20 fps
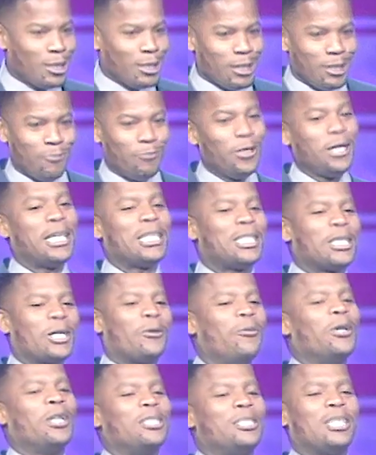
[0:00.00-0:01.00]
If we get to
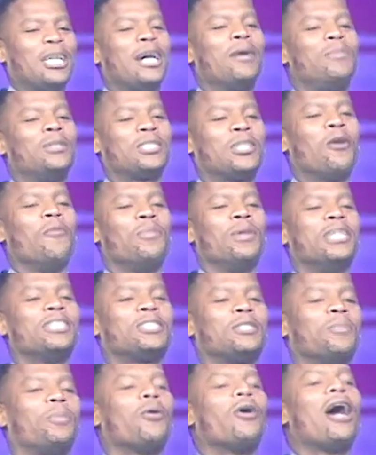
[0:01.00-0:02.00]
quit a job, it's gonna be a
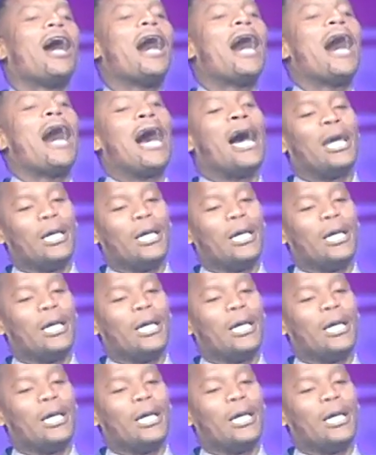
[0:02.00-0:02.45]
surprise.